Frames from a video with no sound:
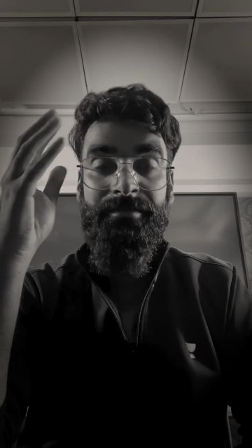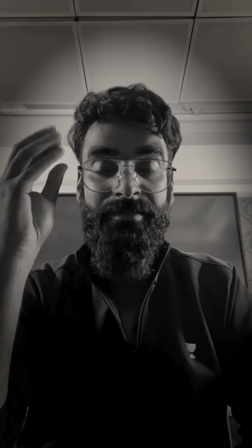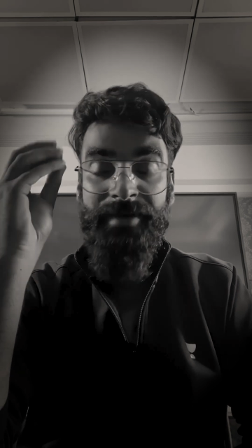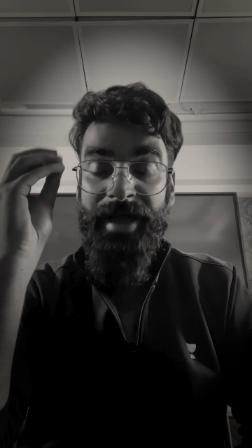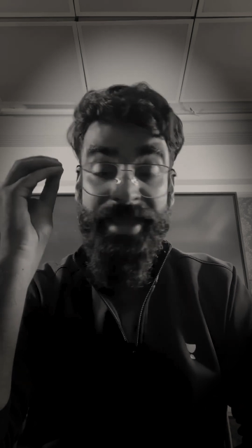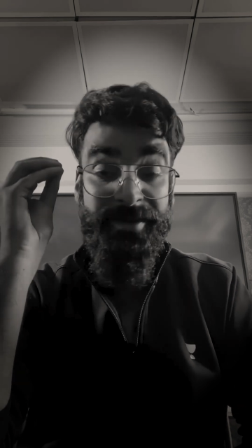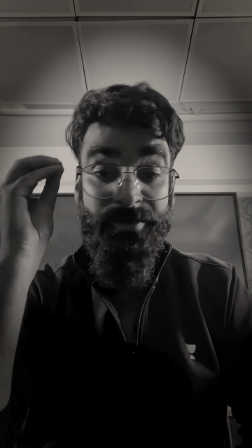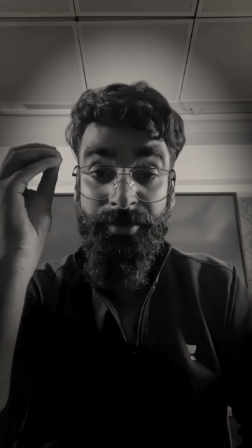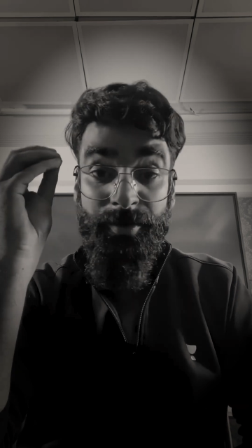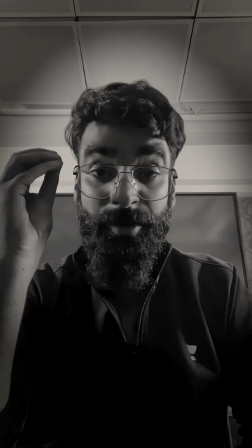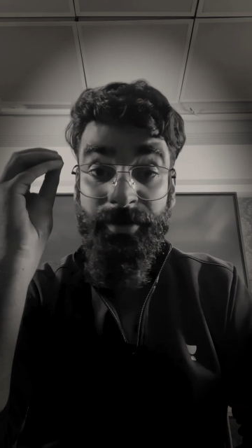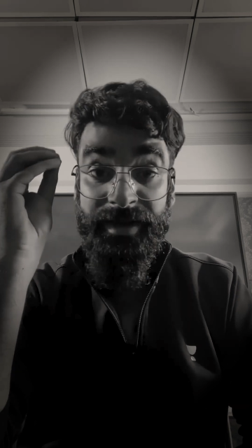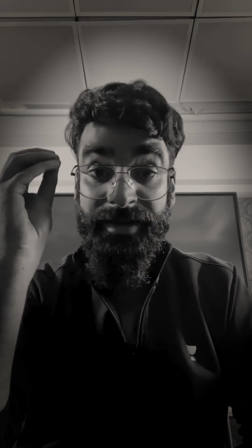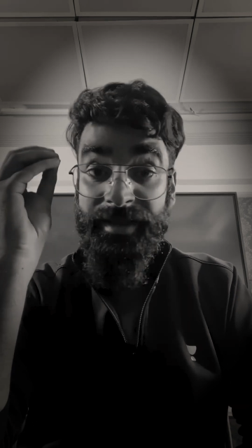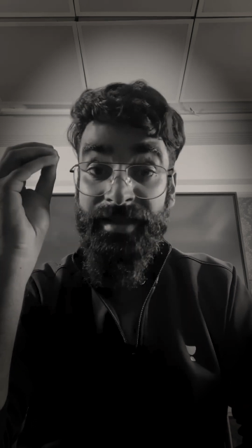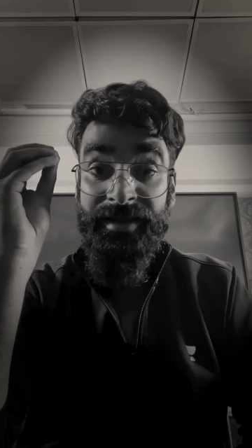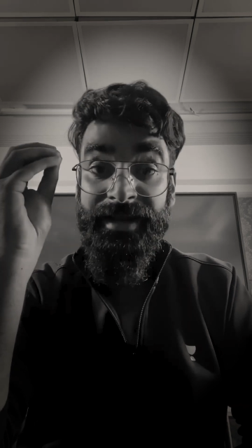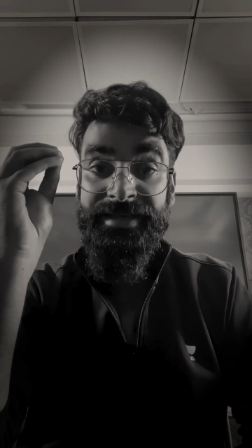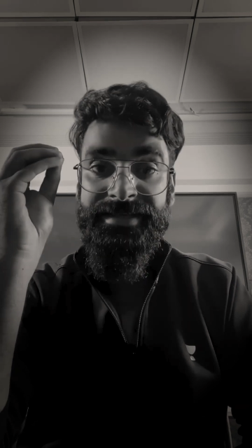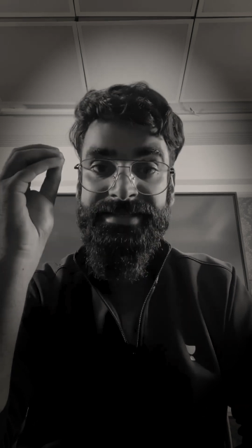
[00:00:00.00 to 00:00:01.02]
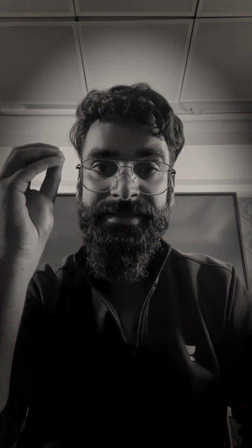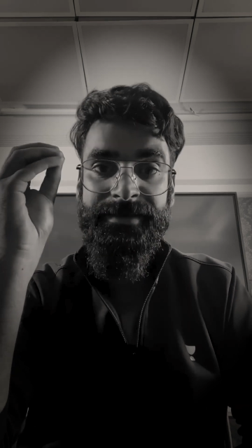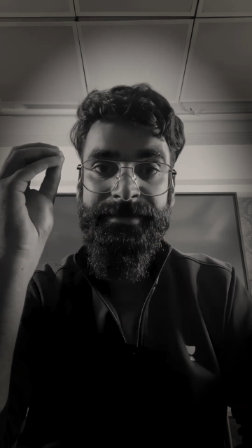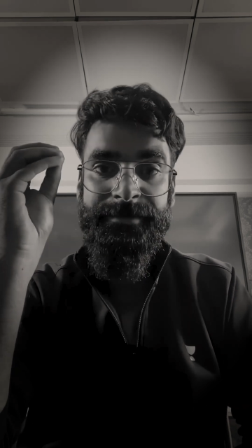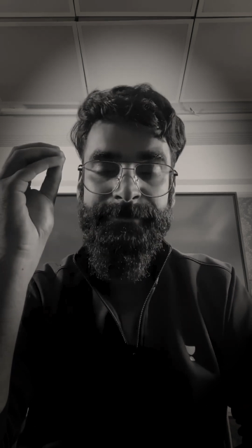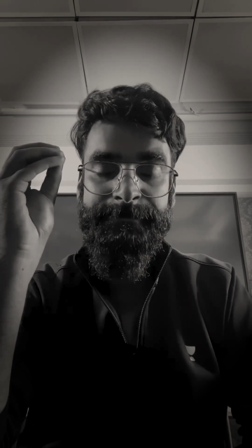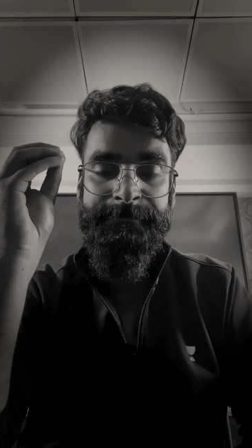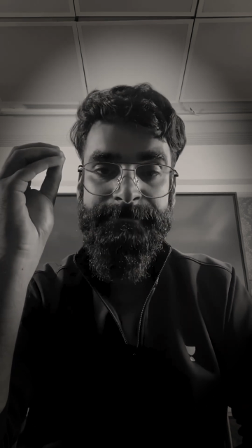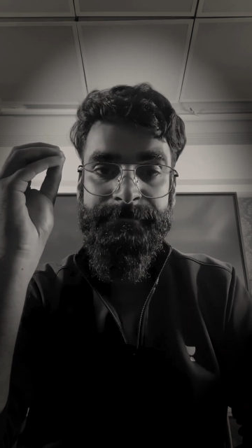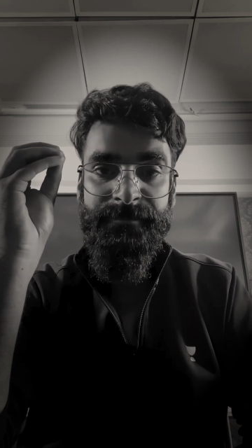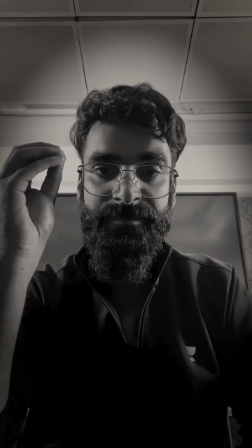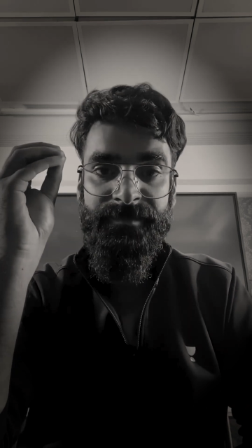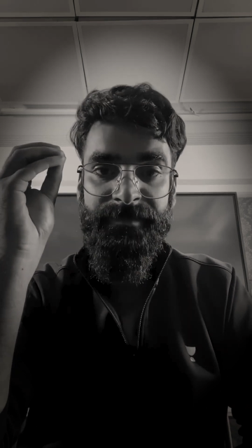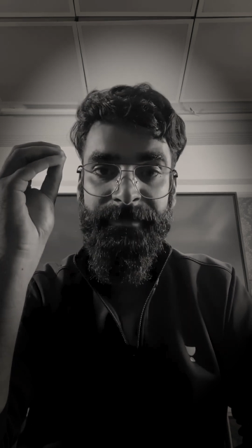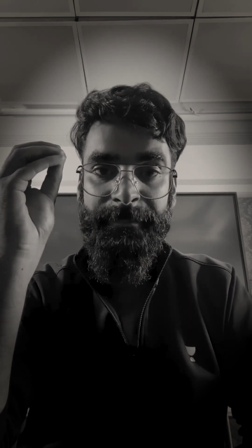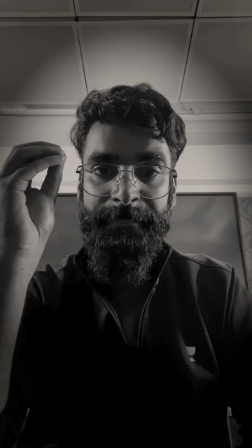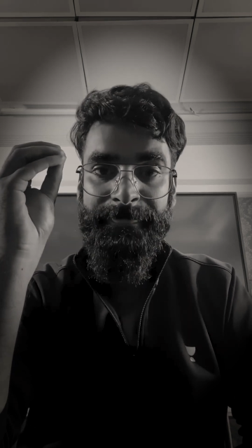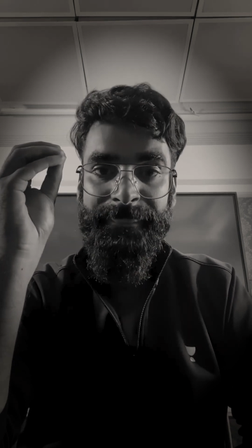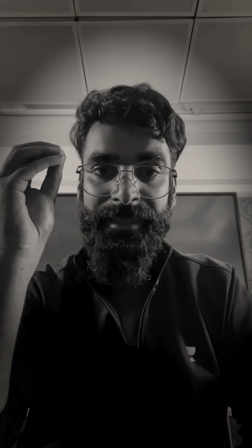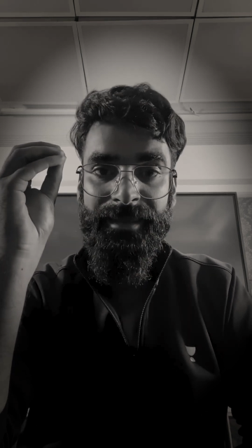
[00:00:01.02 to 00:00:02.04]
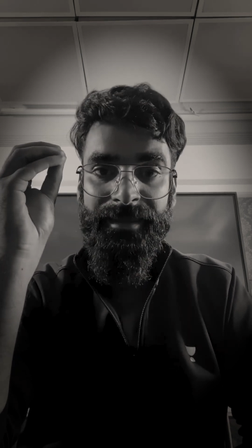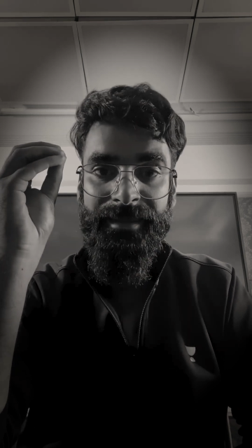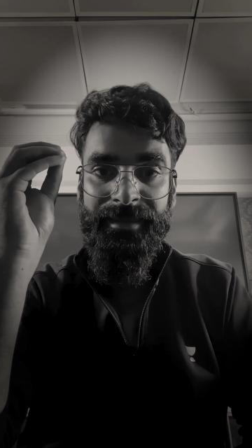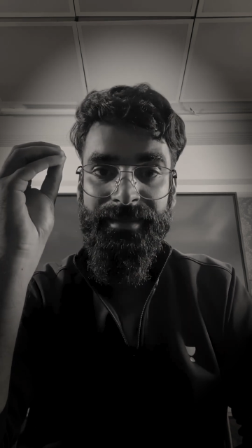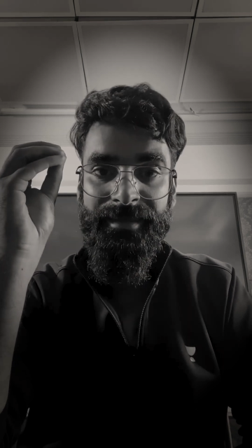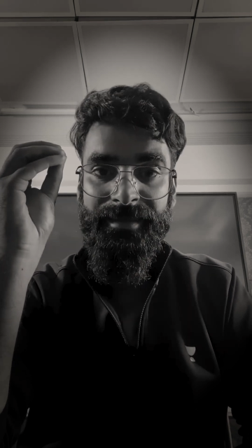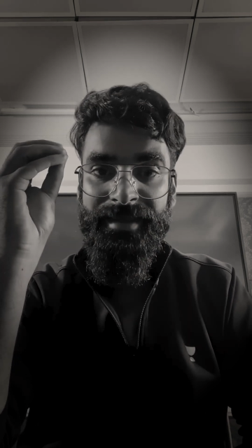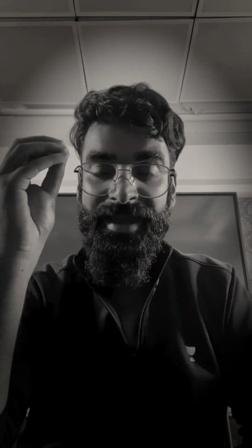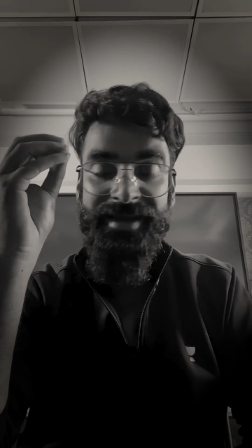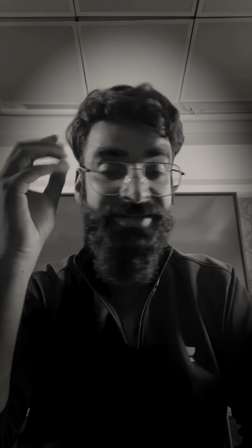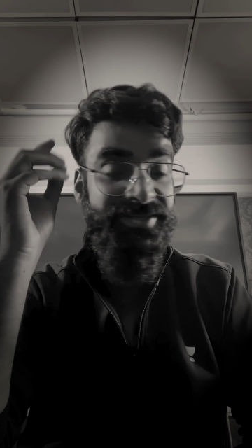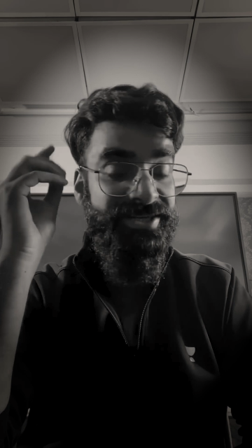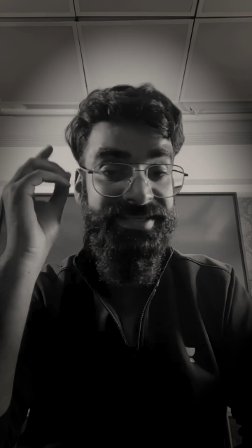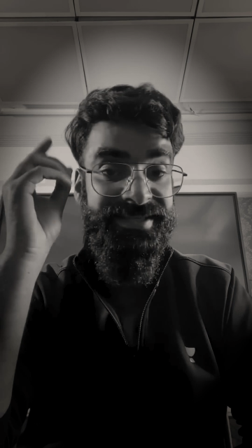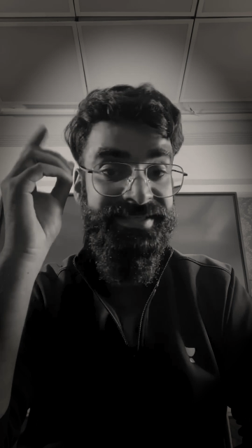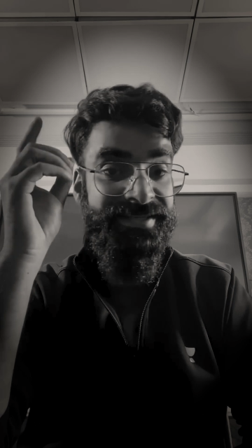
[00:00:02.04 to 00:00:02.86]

I could not recognize her, and she